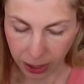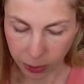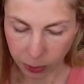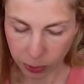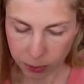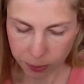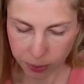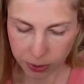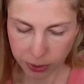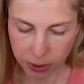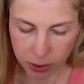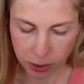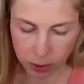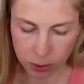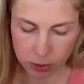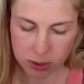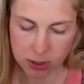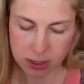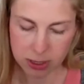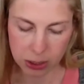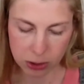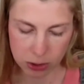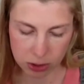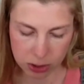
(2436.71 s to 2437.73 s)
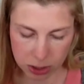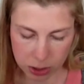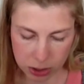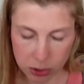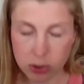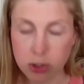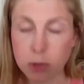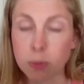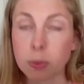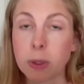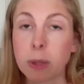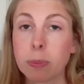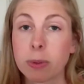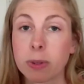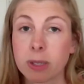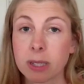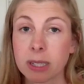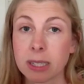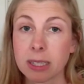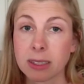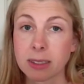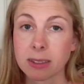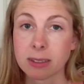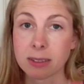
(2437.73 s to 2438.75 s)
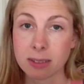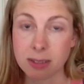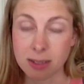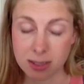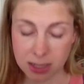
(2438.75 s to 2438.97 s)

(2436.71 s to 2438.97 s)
I will put those down too so people can